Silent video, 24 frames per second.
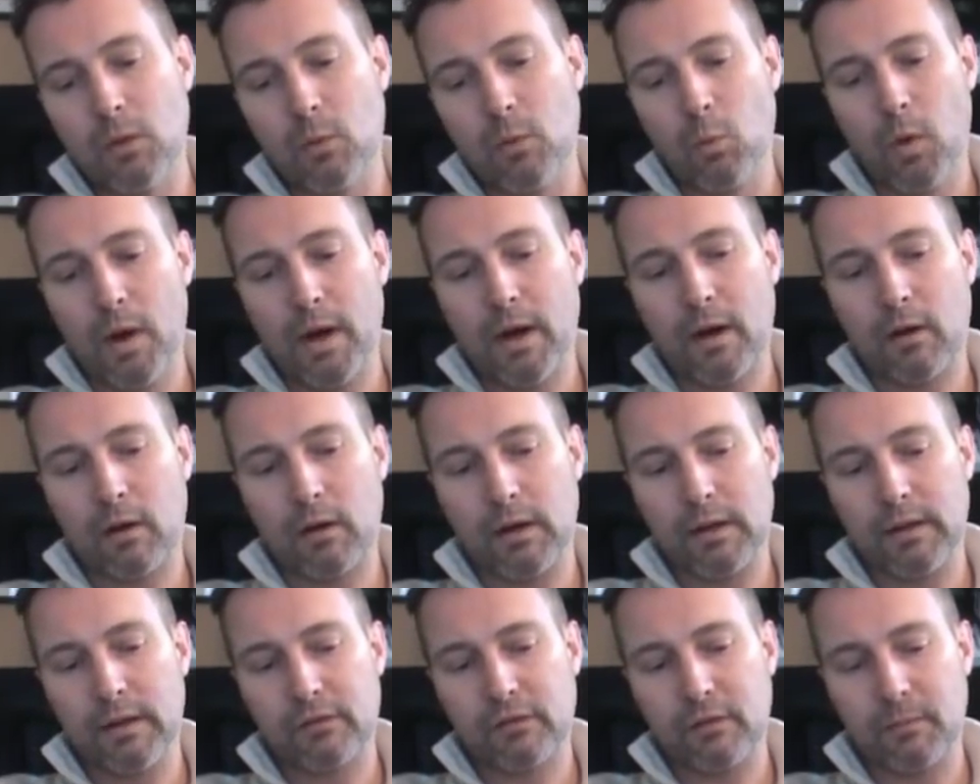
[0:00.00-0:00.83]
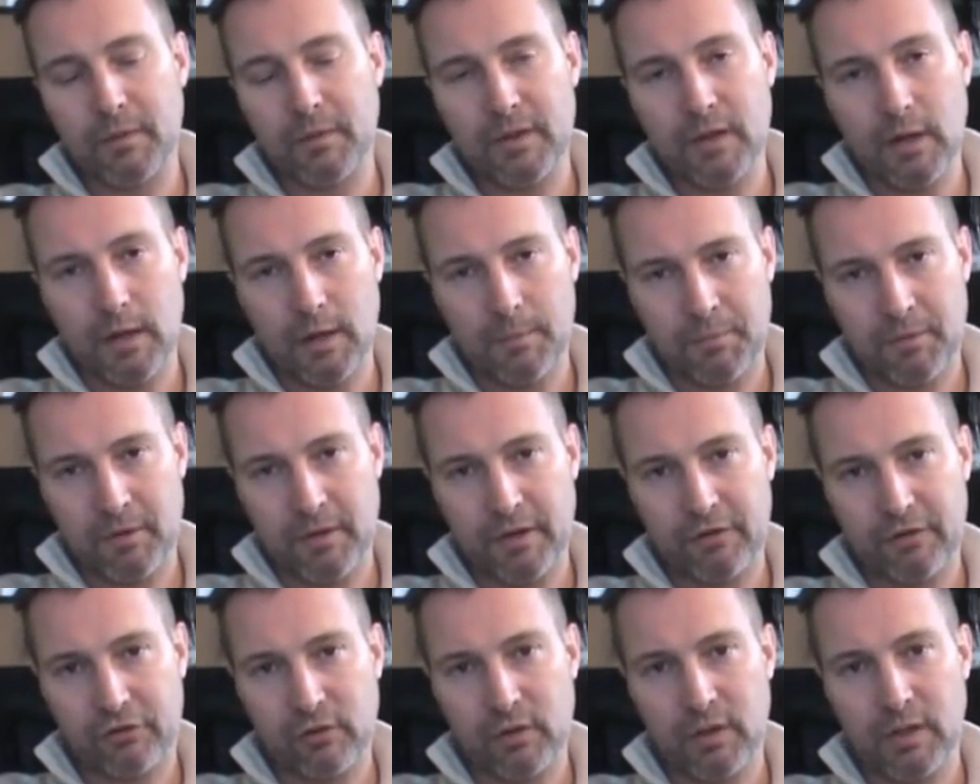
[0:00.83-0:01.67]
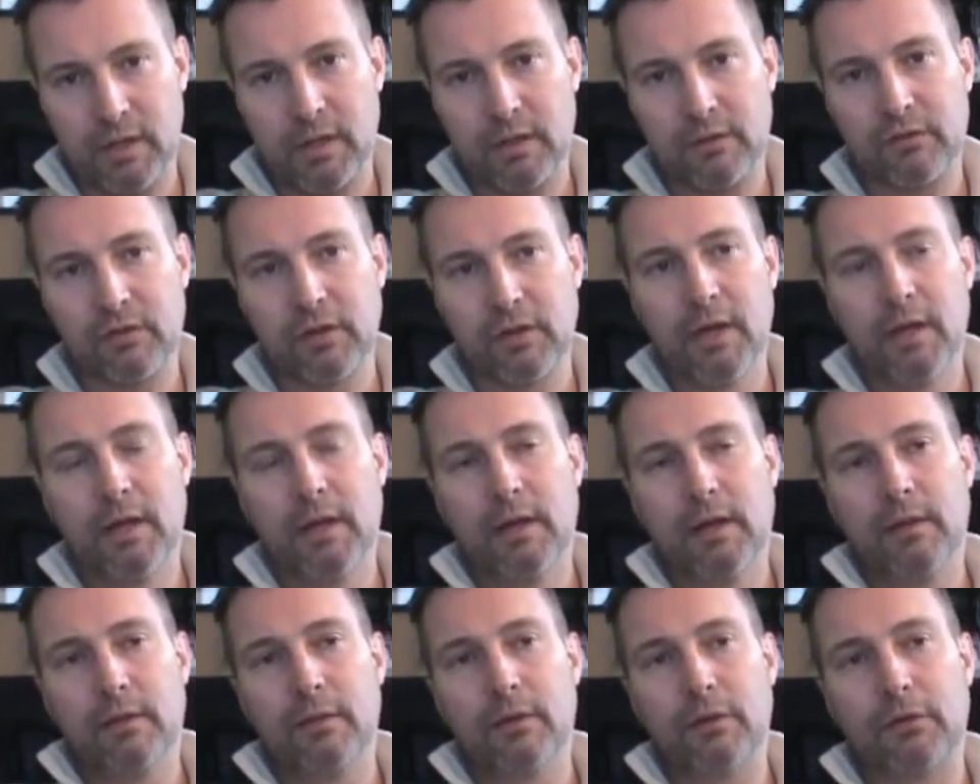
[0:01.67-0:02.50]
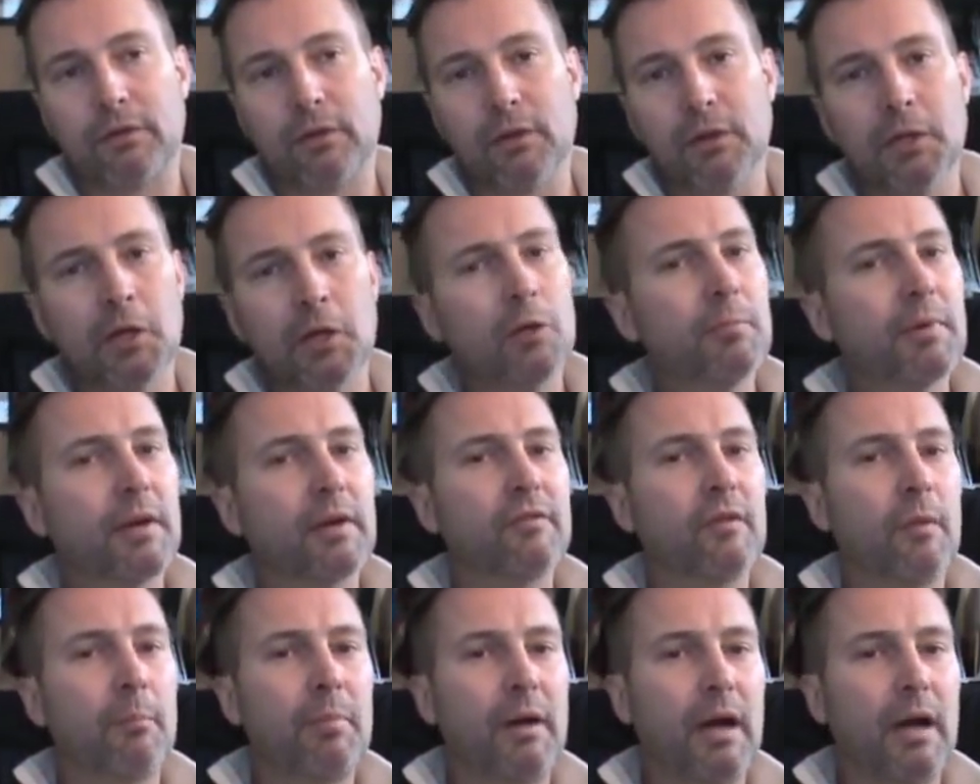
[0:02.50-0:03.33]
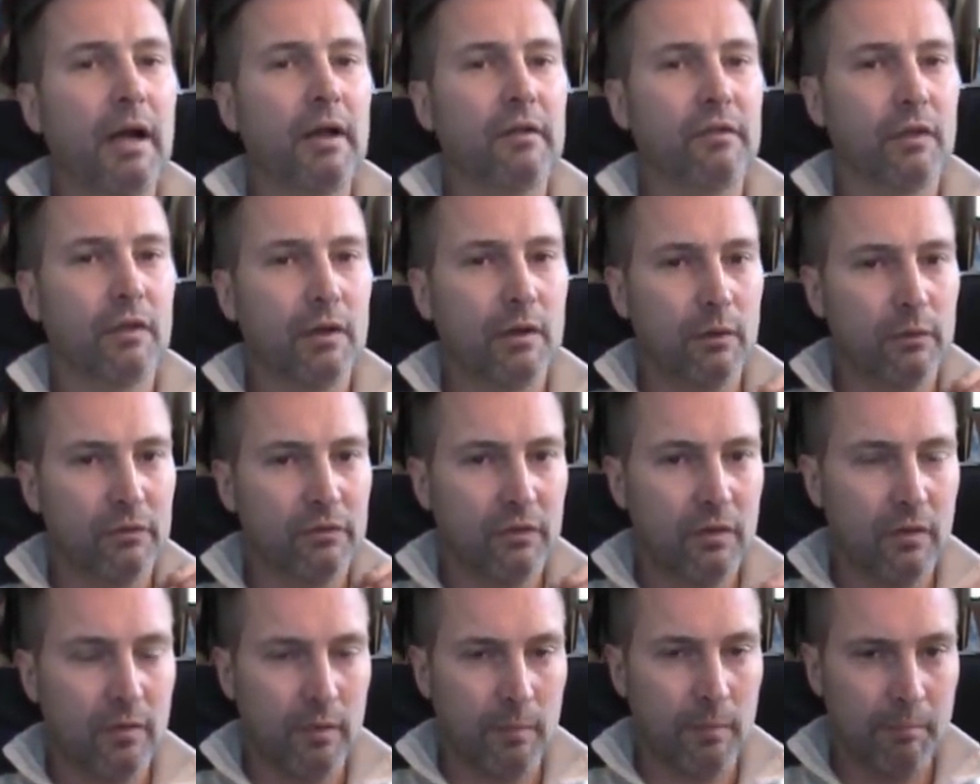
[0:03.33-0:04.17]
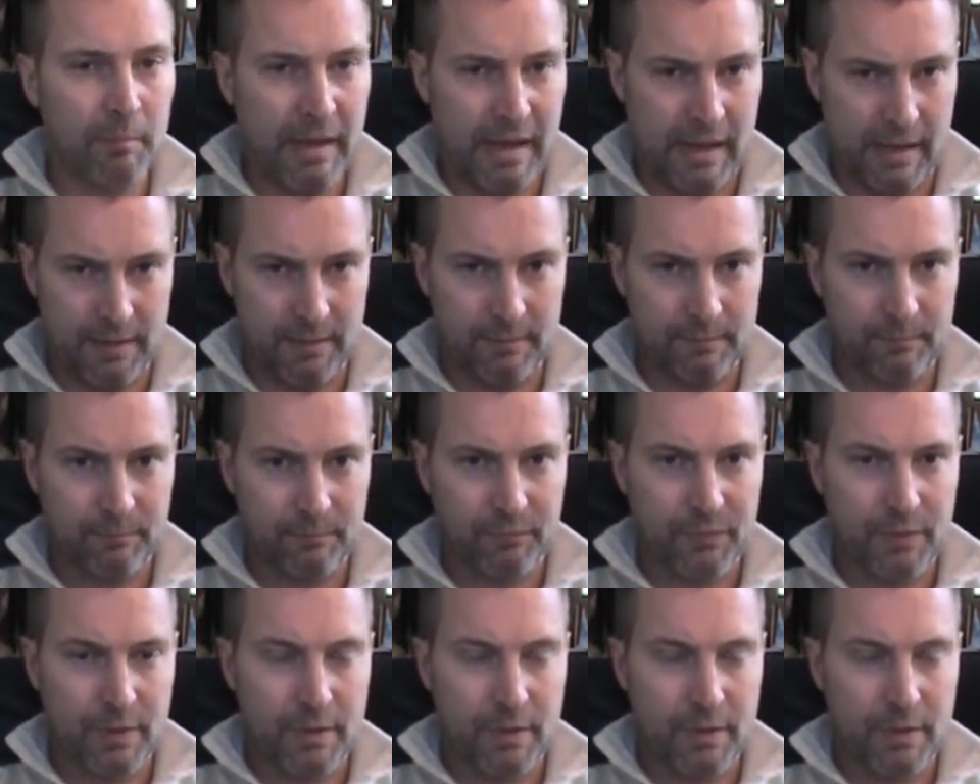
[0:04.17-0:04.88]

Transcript: where in some of the upper echelons, there's a little bit of a bias that goes to the men.